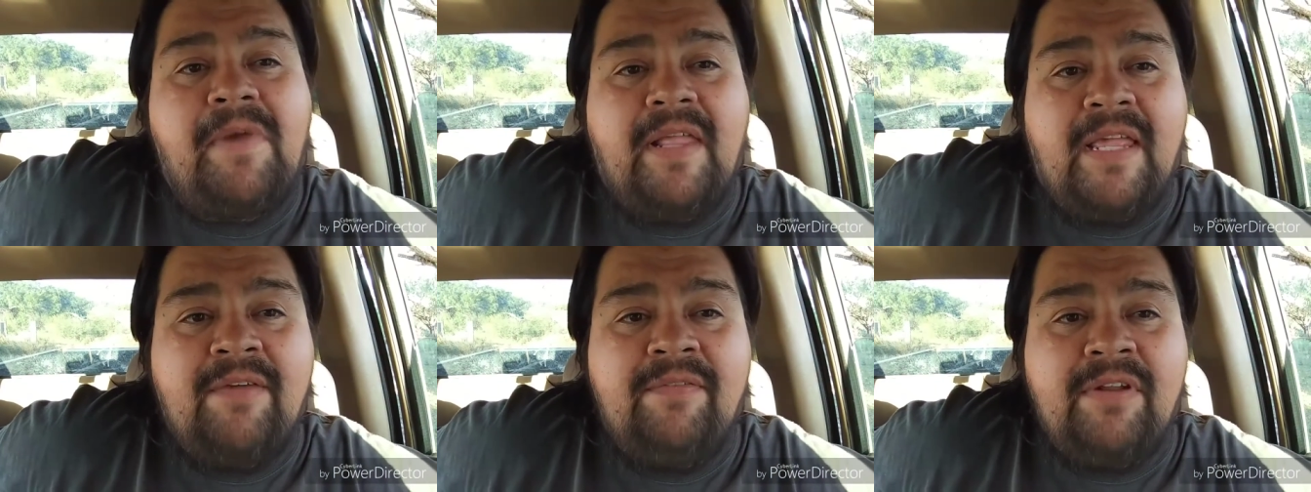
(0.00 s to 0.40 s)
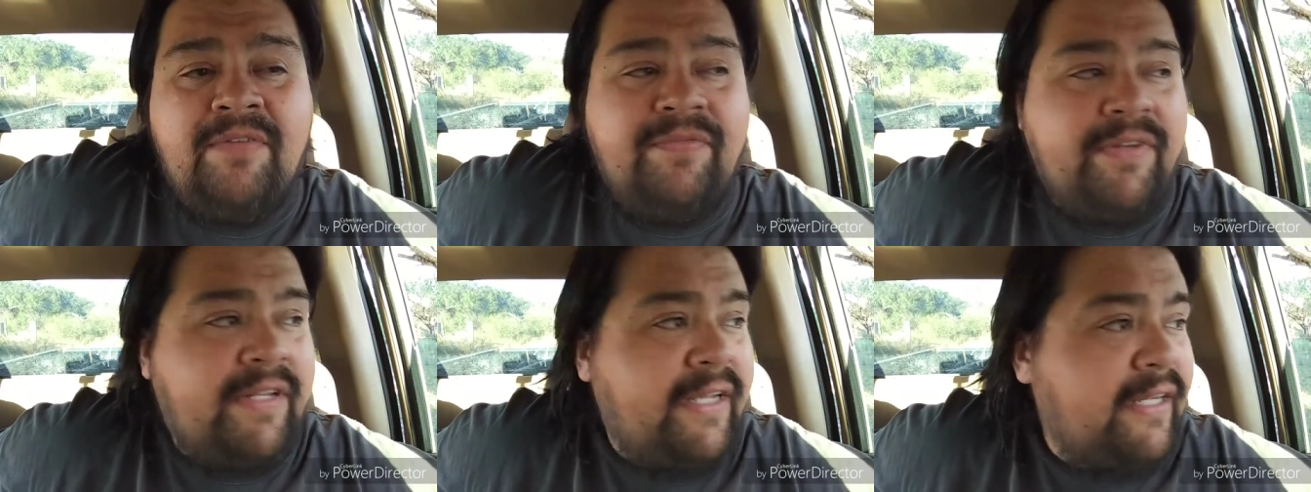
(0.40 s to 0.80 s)
Even
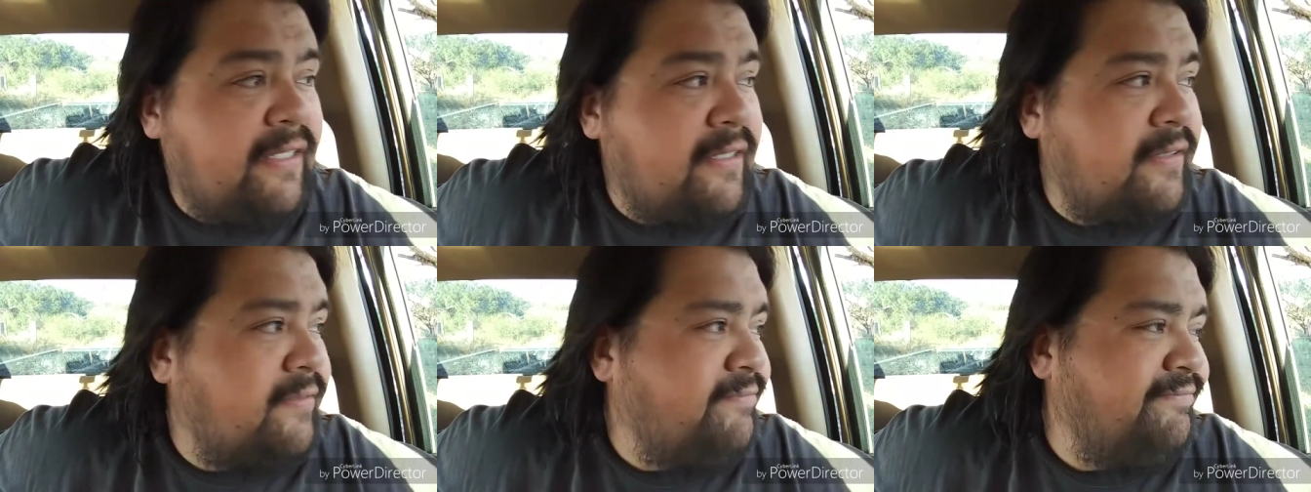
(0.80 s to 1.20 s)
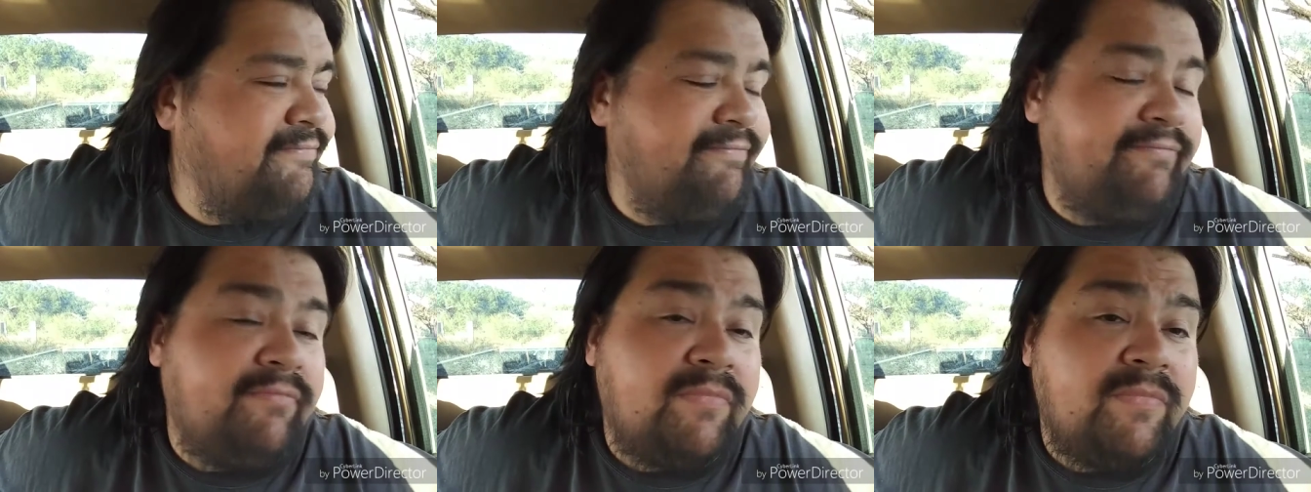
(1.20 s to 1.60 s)
if it takes
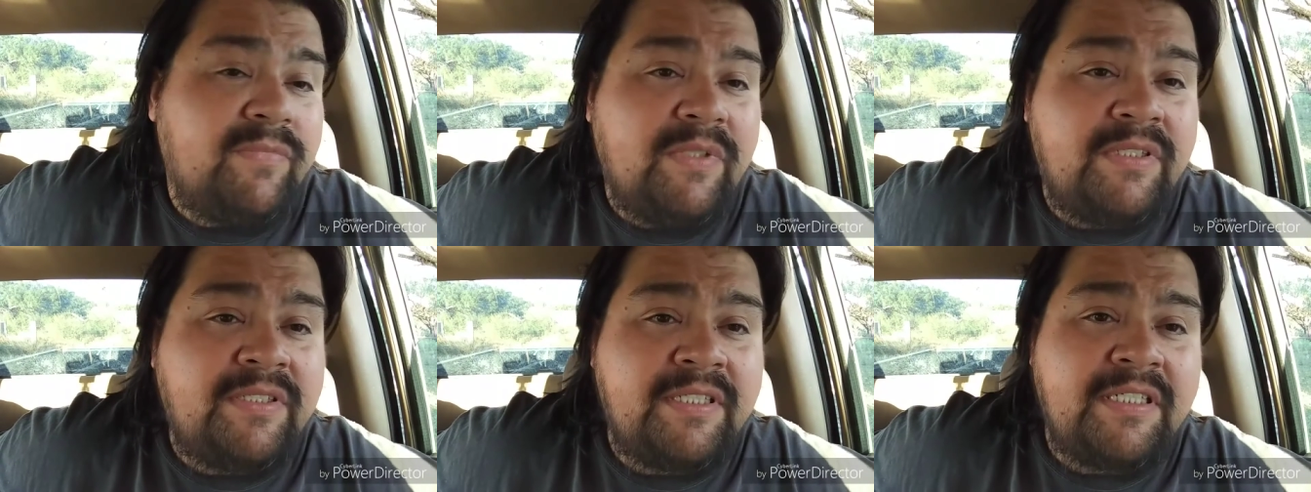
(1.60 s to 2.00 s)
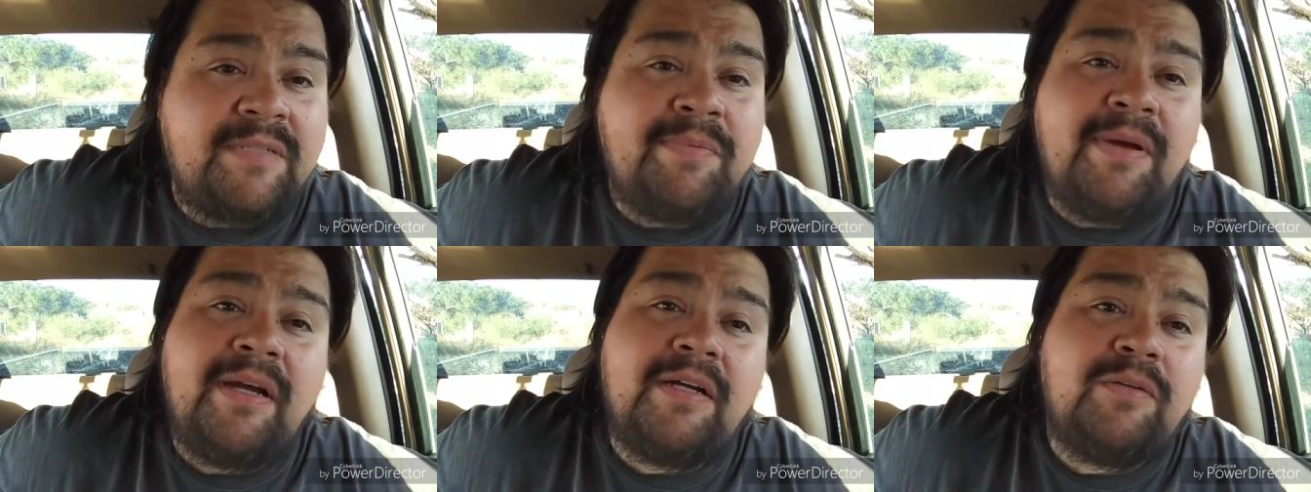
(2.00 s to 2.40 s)
a six pack,